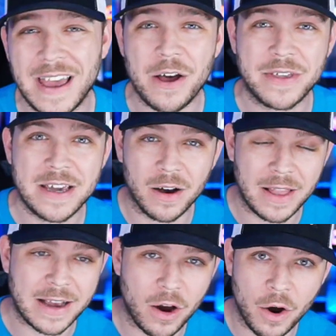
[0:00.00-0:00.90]
with how the
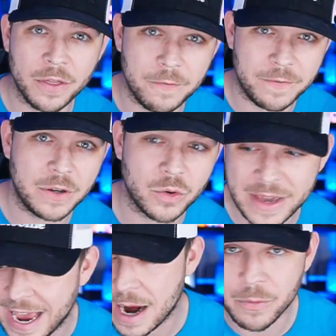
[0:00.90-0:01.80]
on the field
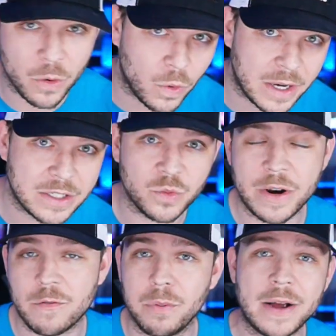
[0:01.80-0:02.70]
camera was
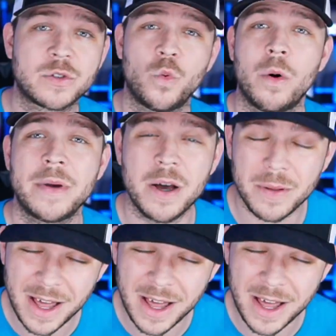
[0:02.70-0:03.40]
whenever players were warming up,